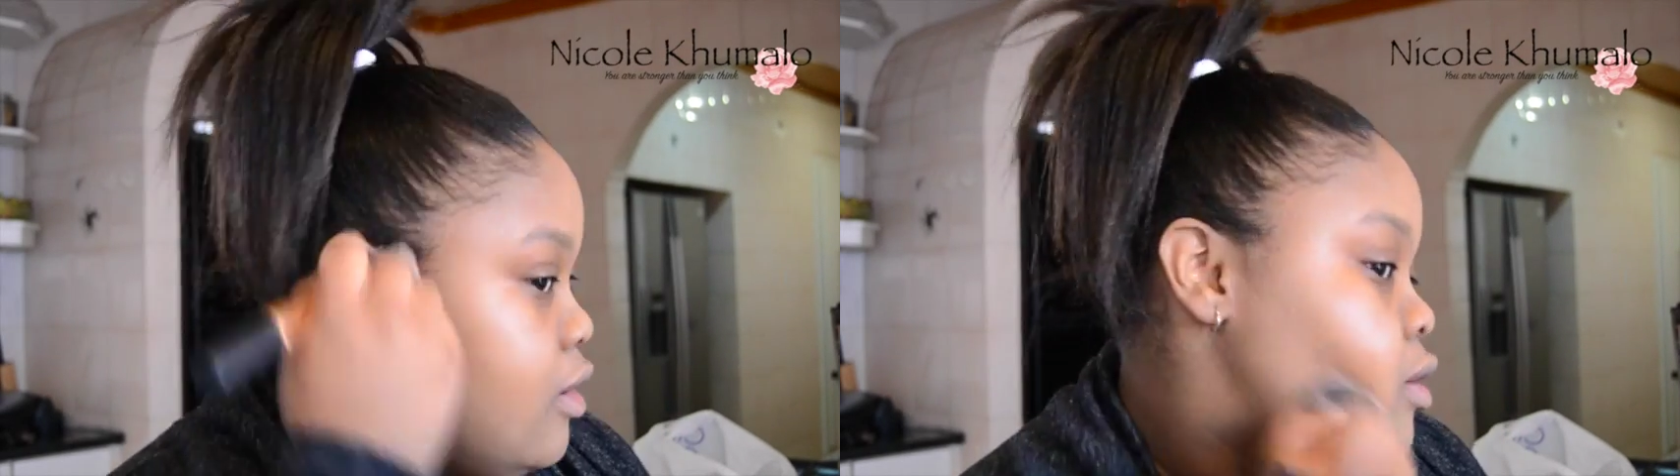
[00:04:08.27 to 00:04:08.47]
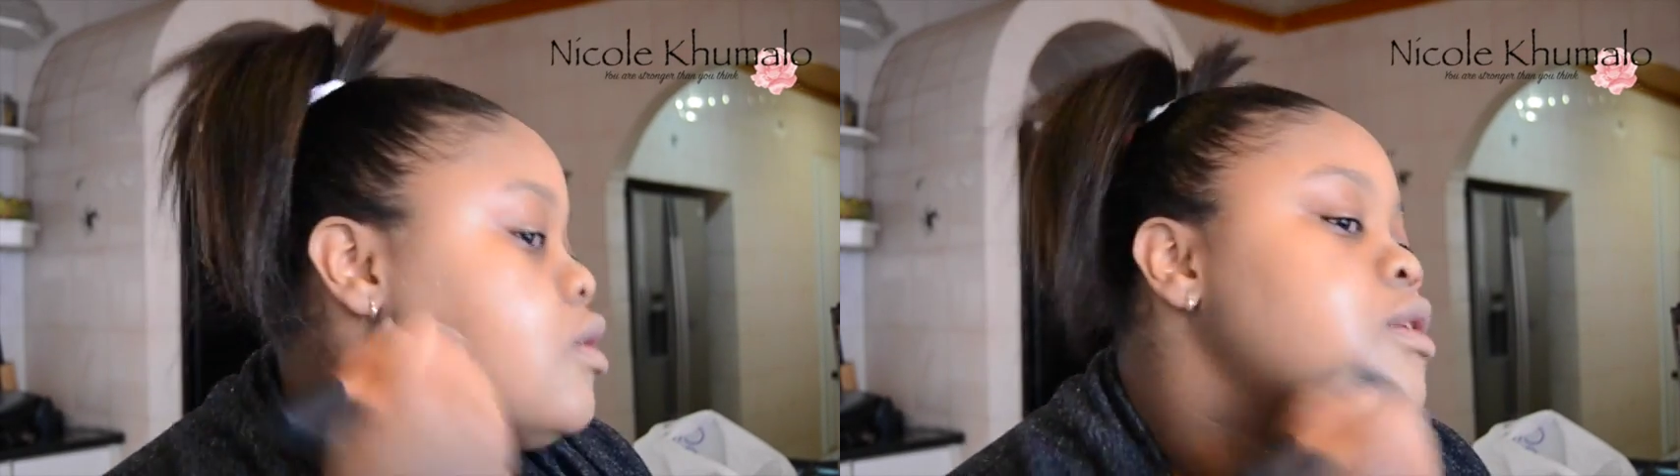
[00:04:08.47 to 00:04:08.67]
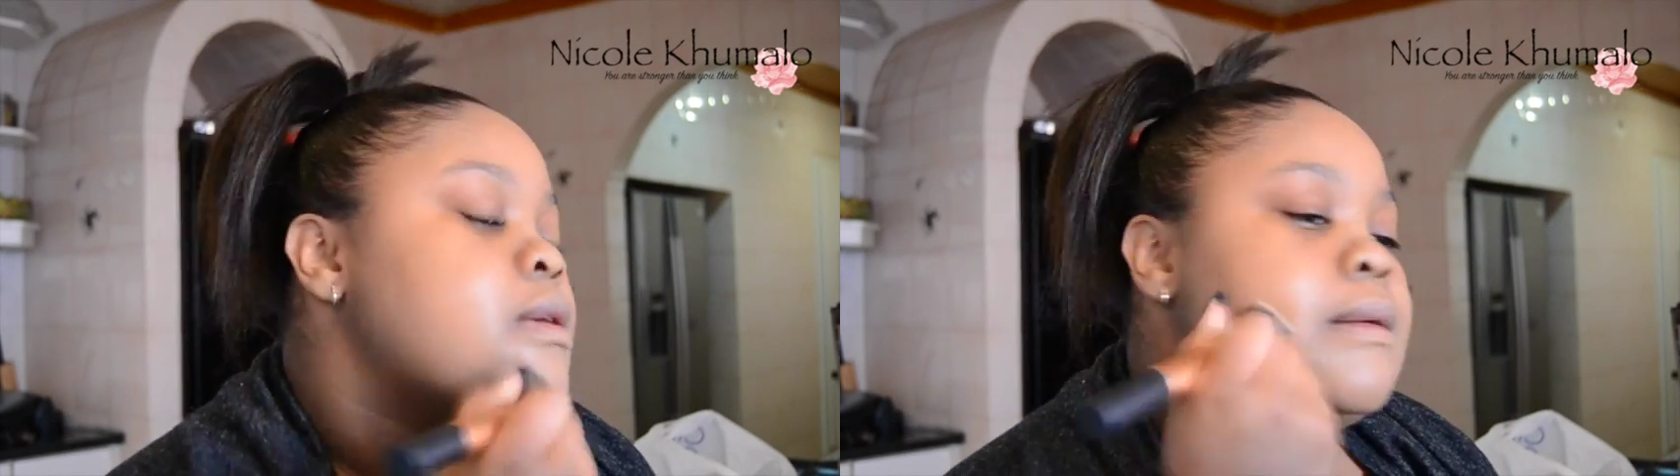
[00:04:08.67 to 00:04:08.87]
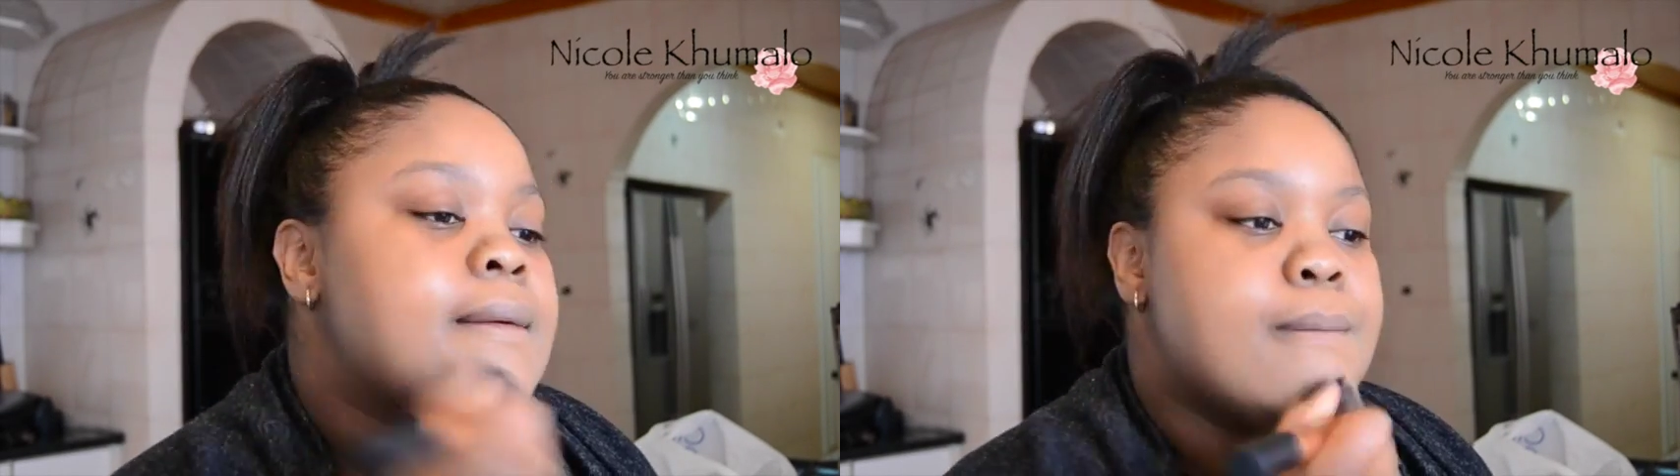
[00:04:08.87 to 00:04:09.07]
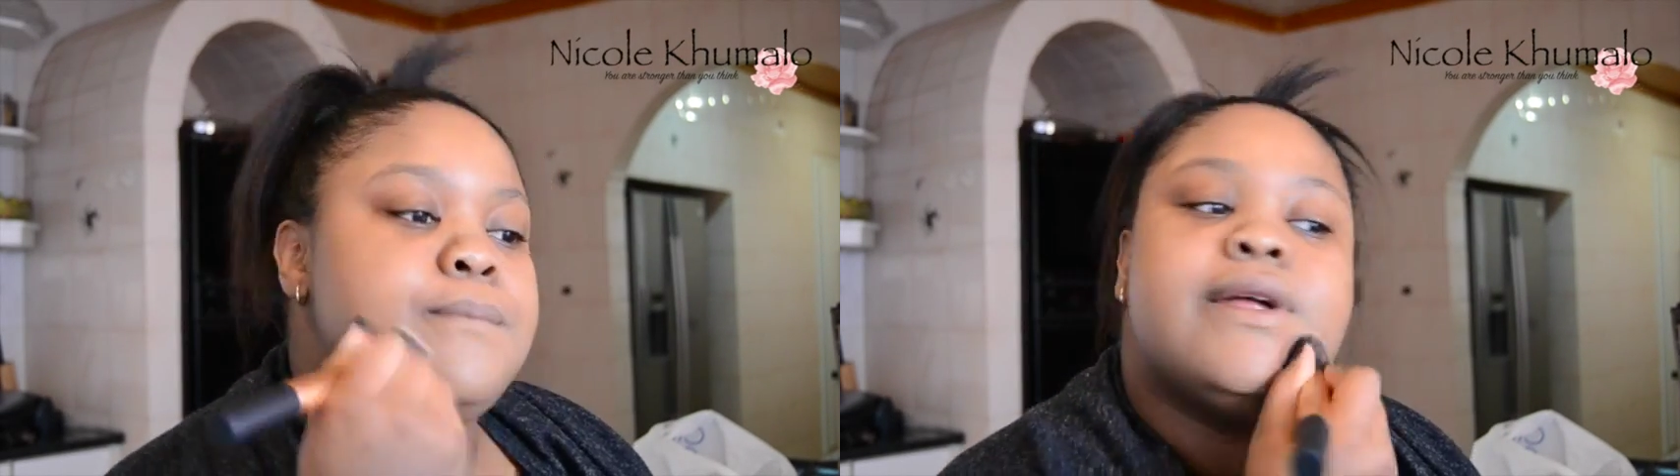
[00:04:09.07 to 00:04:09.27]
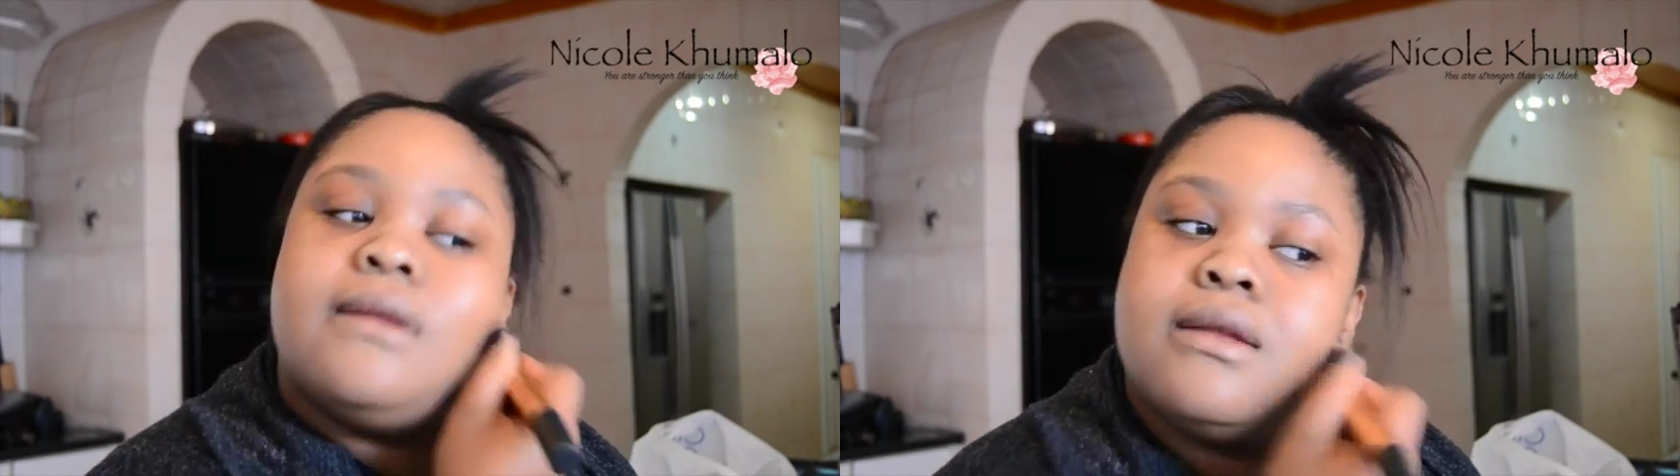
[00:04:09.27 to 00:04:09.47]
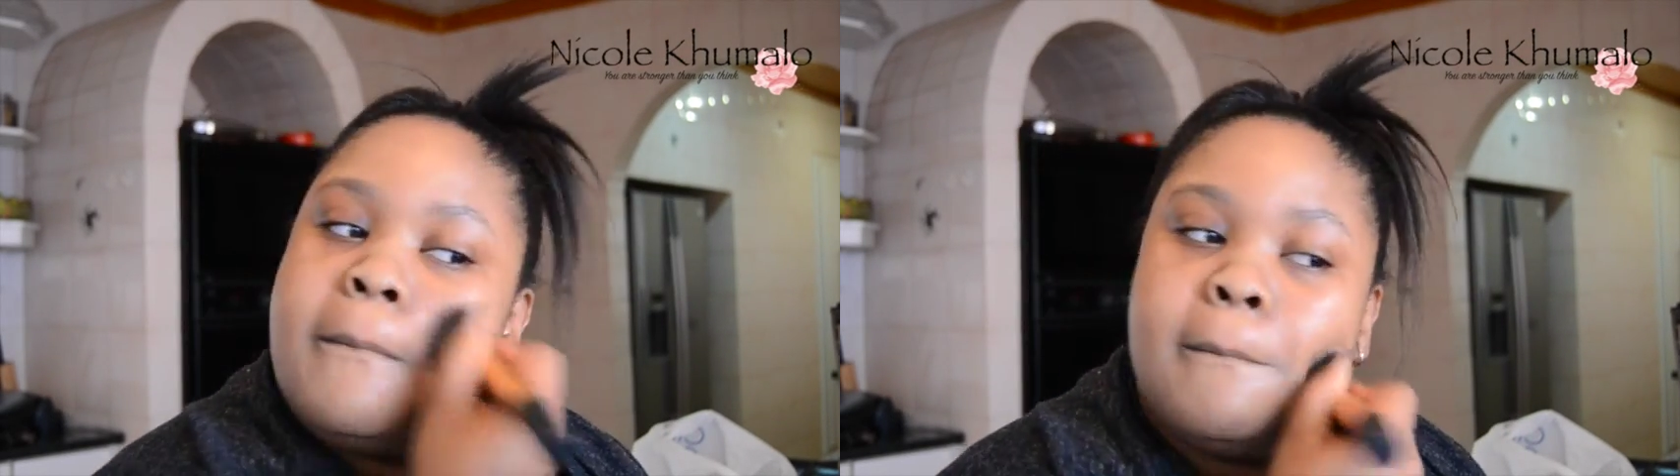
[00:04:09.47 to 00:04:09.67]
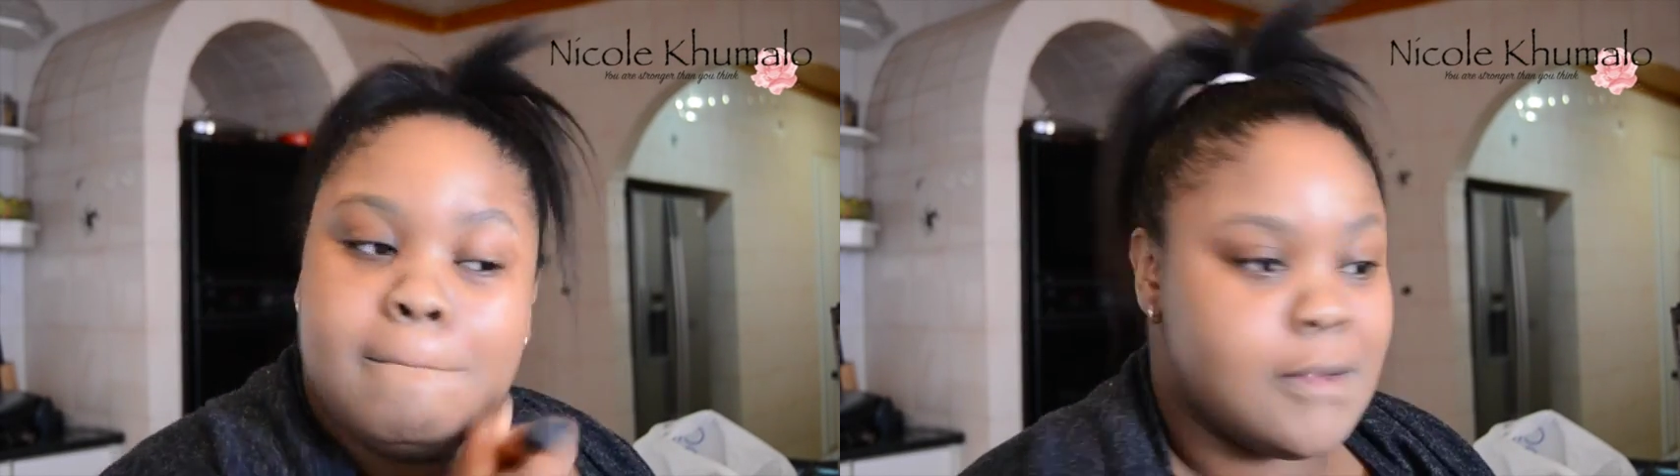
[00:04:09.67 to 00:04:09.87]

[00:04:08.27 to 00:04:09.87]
this liquid foundation,